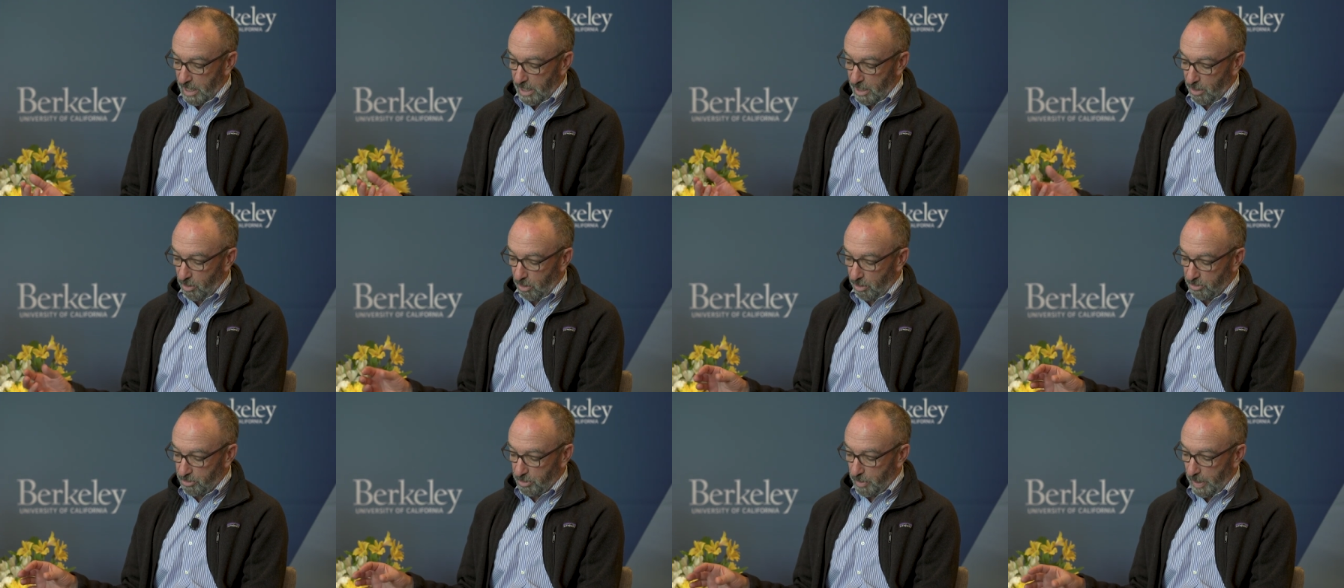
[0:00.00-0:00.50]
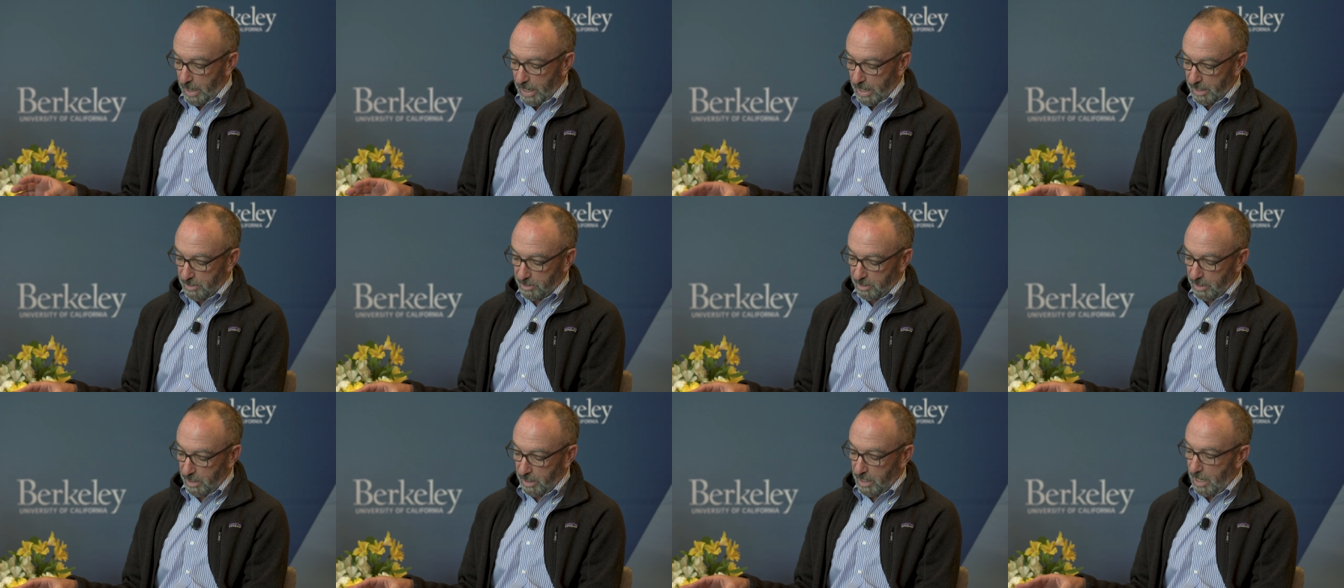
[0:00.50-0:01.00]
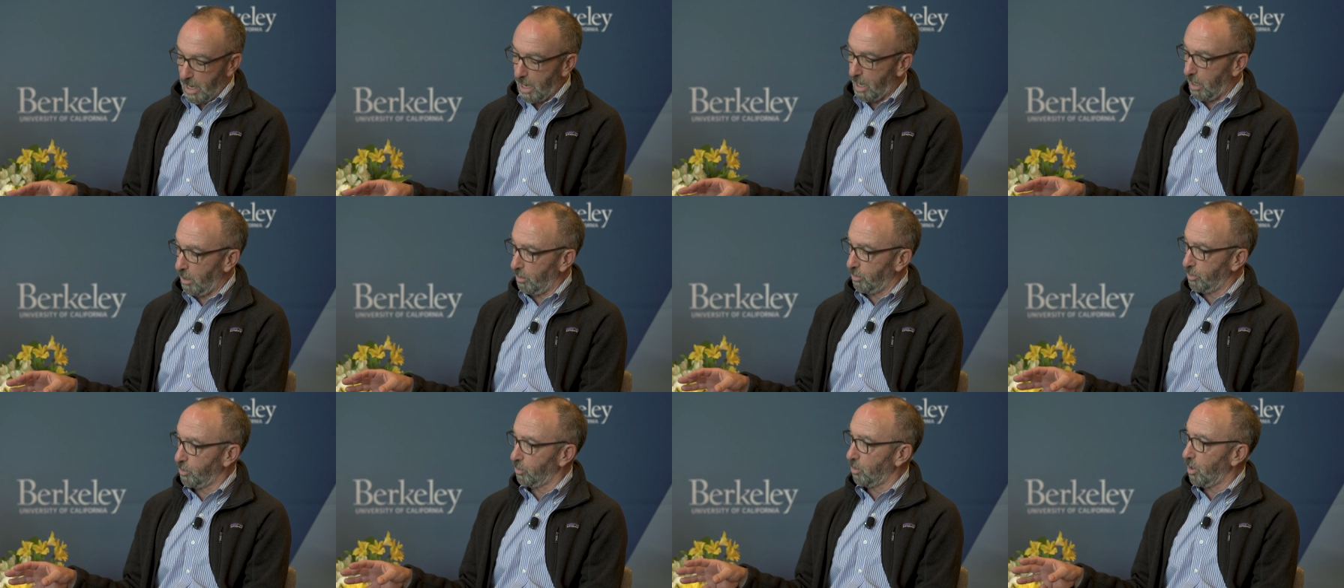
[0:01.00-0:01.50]
And also asking
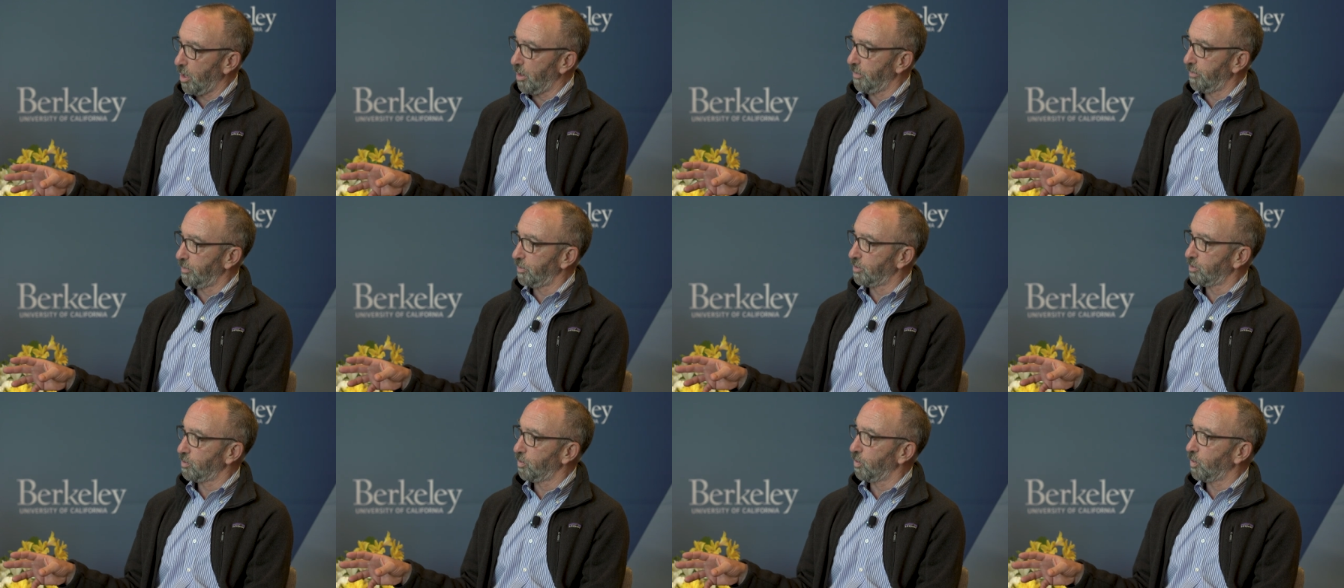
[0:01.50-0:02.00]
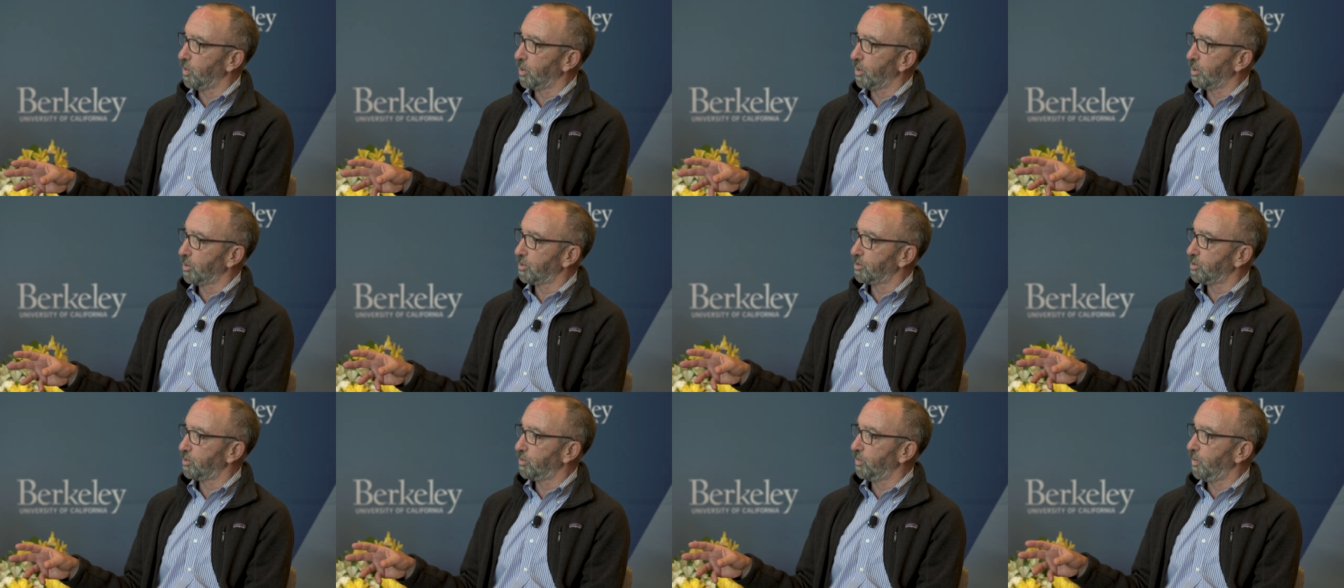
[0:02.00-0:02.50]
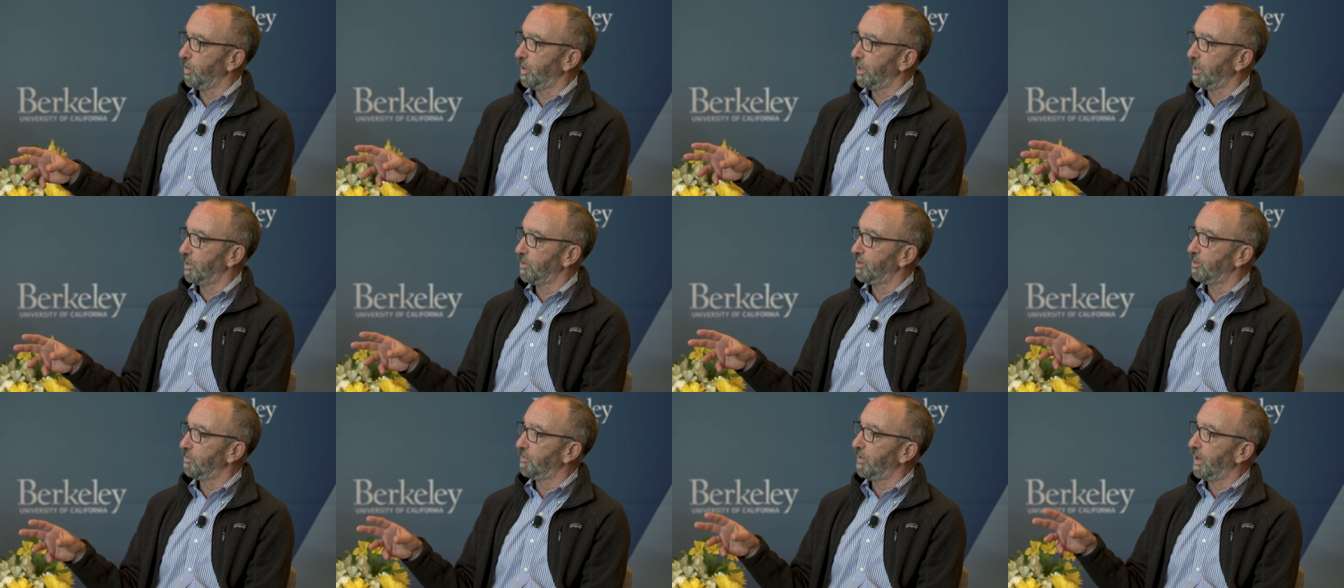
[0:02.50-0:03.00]
how your office works
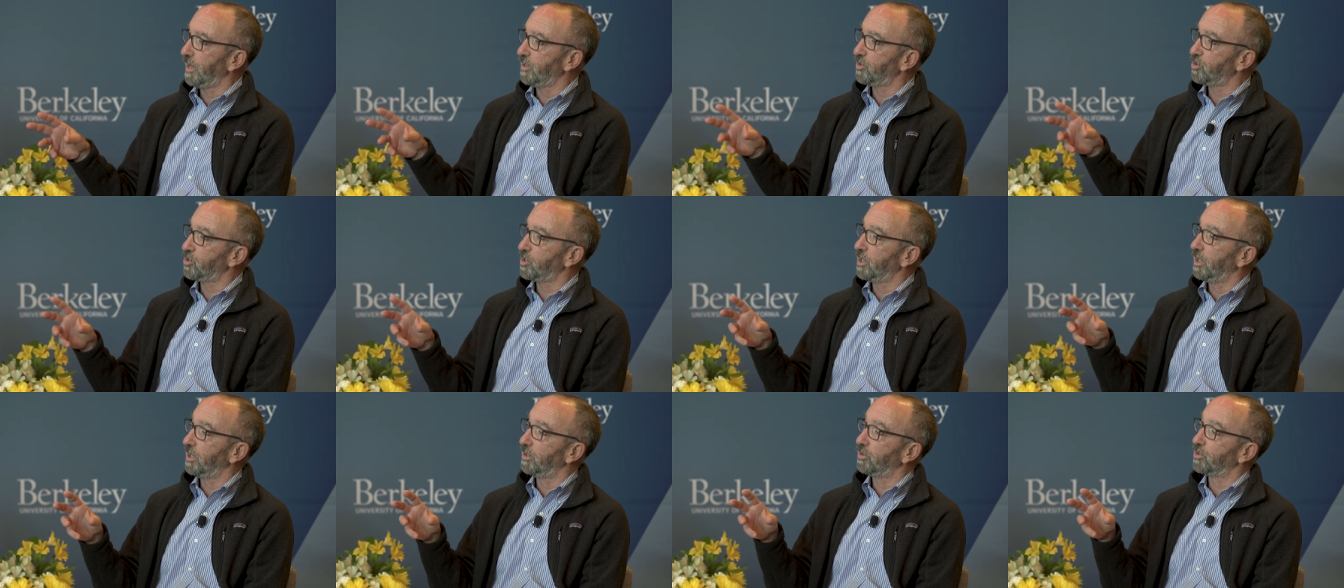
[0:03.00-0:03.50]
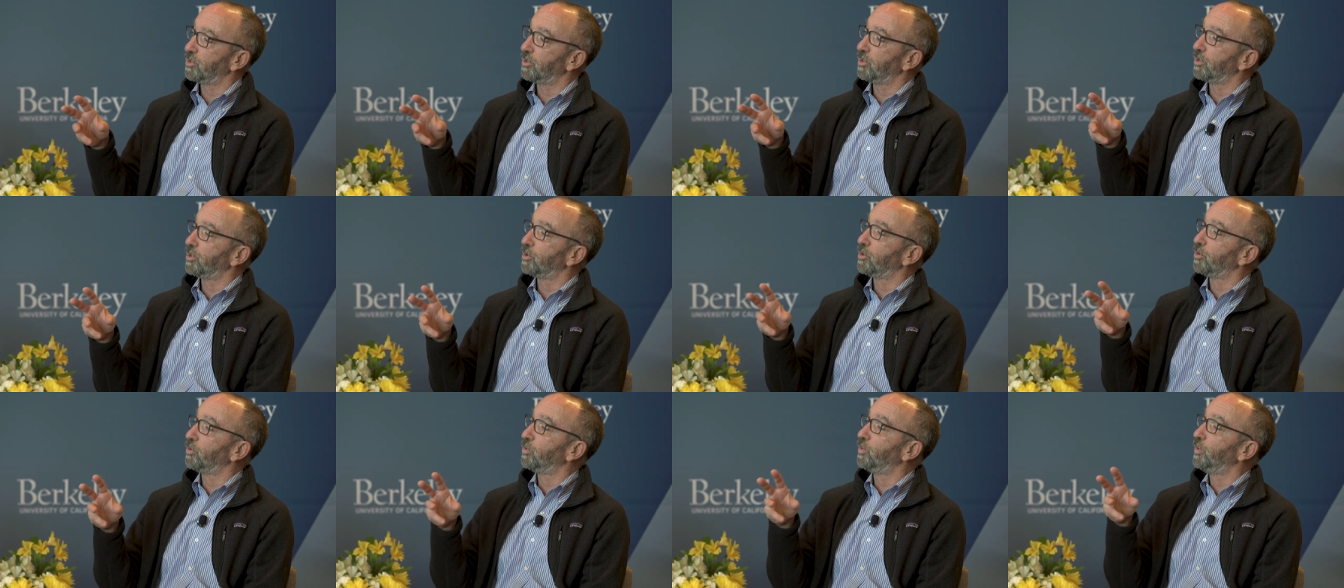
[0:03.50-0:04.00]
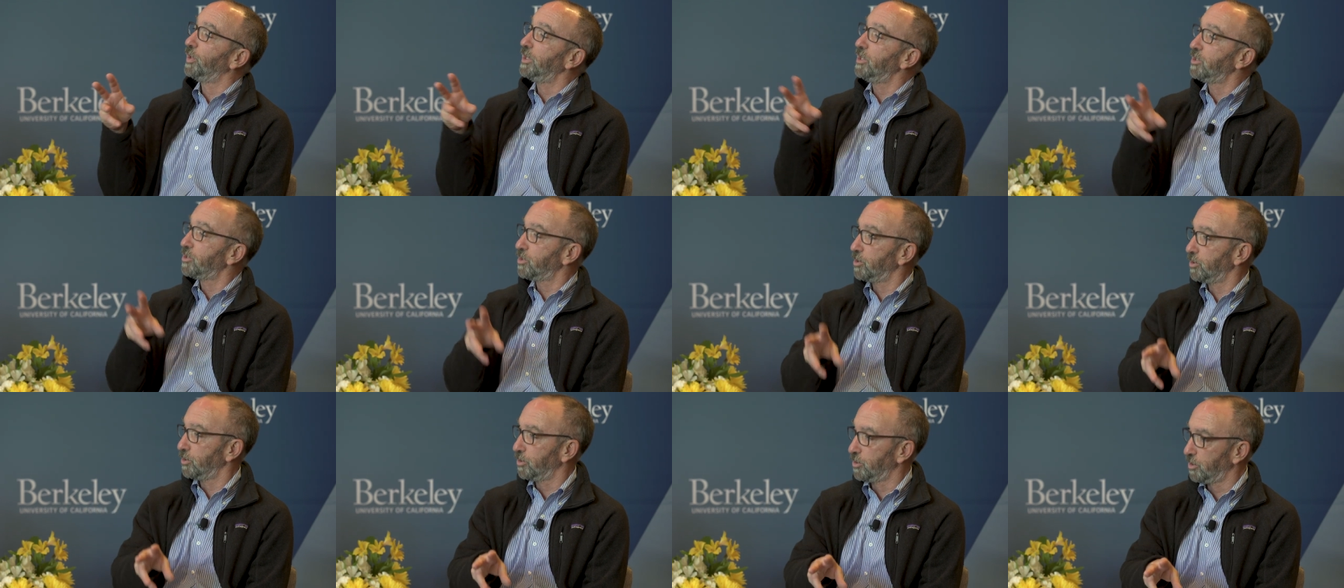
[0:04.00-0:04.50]
with the Vice Chancellor
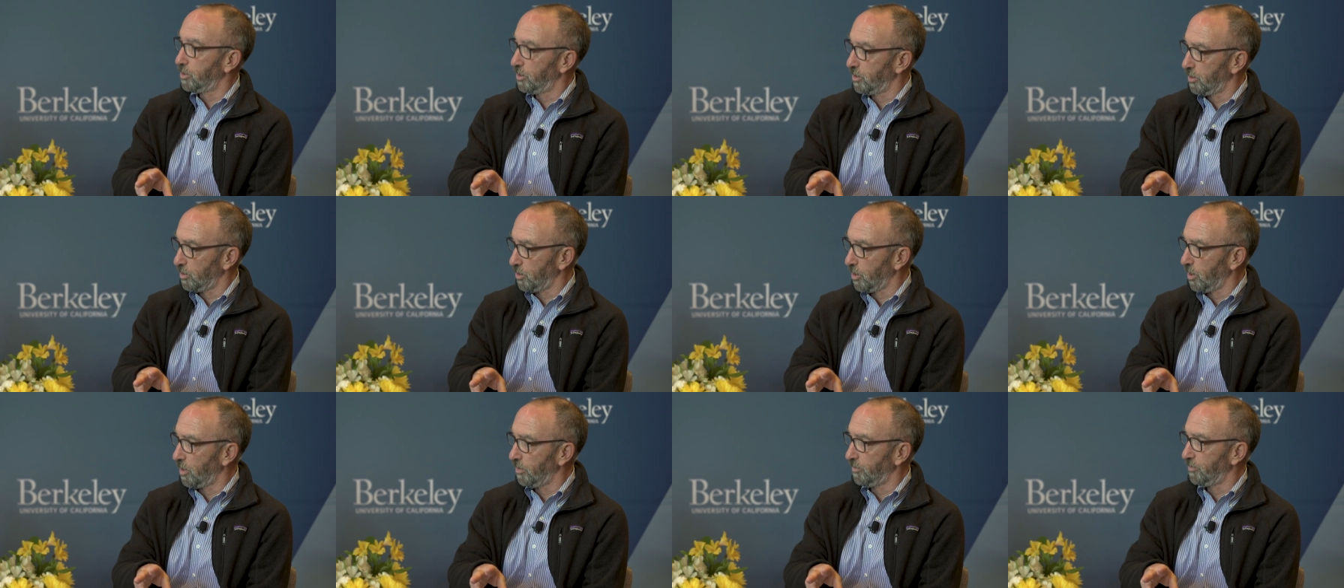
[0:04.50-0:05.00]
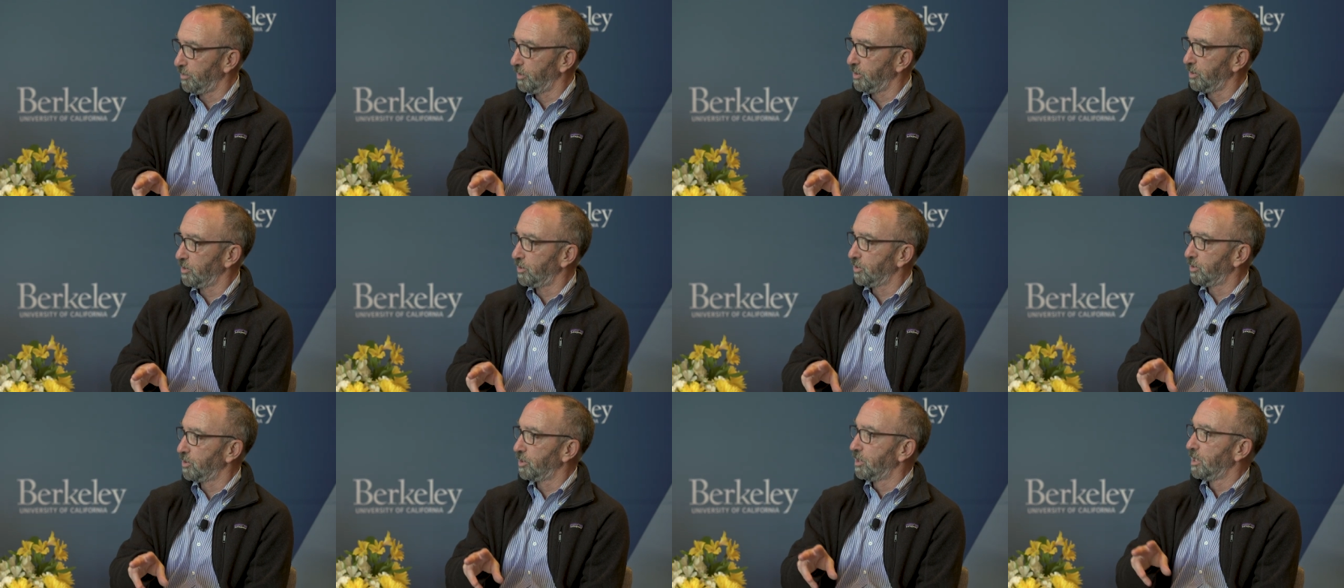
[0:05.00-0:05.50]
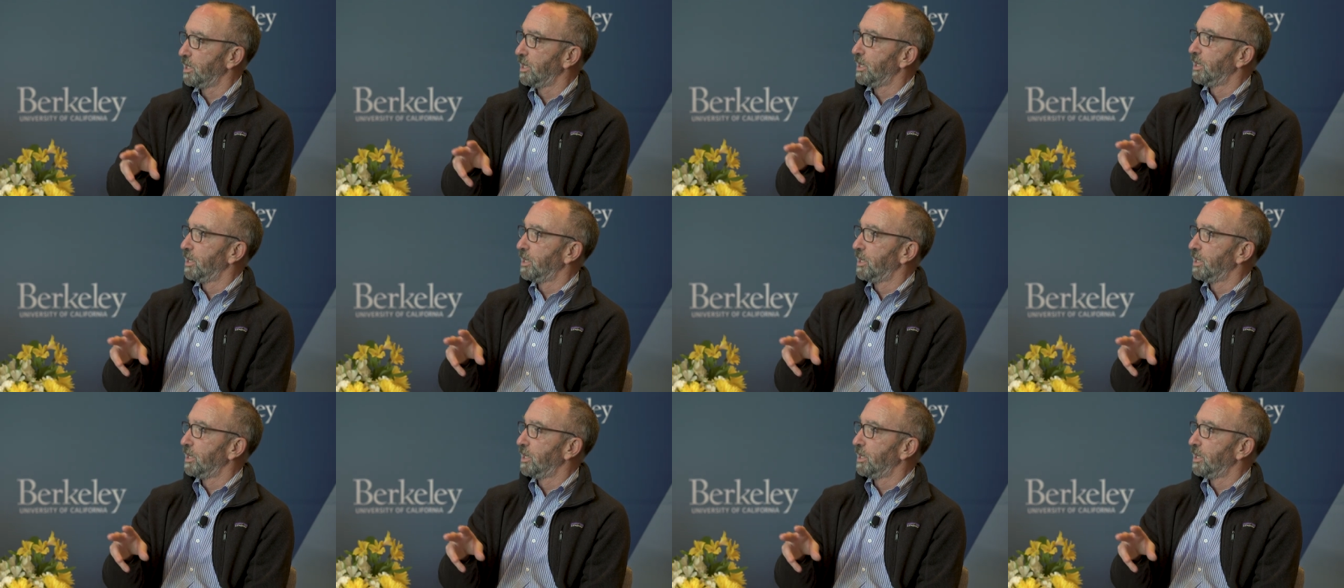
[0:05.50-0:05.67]
Research's office